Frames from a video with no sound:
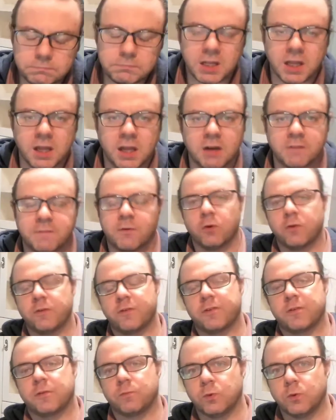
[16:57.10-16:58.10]
and of course
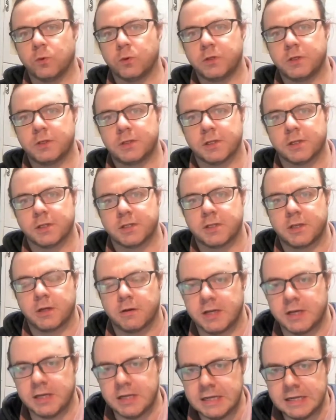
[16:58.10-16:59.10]
the rule
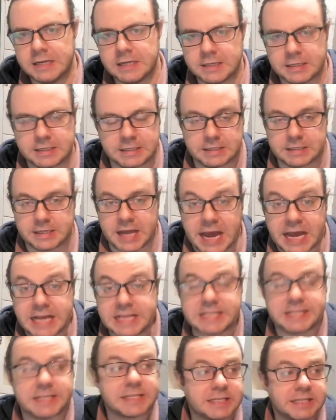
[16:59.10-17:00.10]
utilitarian has
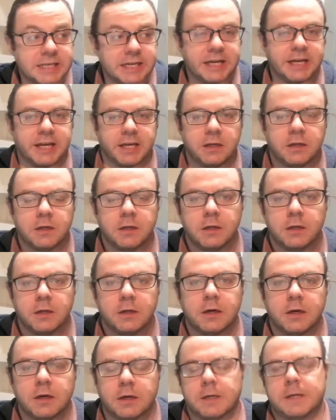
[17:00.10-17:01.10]
to say
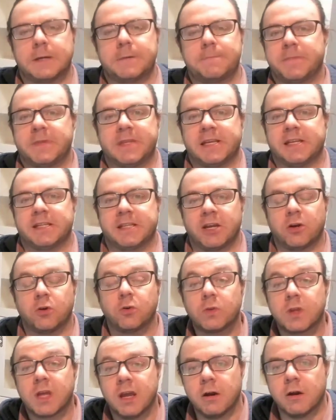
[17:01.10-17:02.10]
they
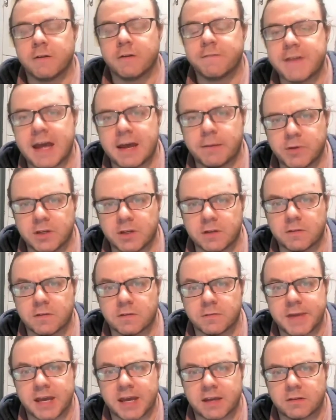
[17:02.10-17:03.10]
don't care if happiness is
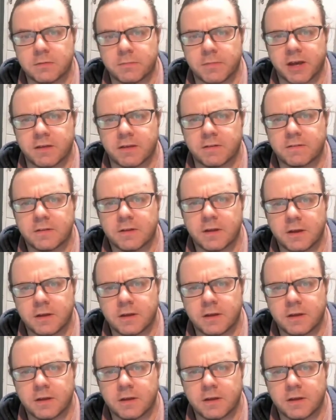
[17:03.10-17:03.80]
maximized.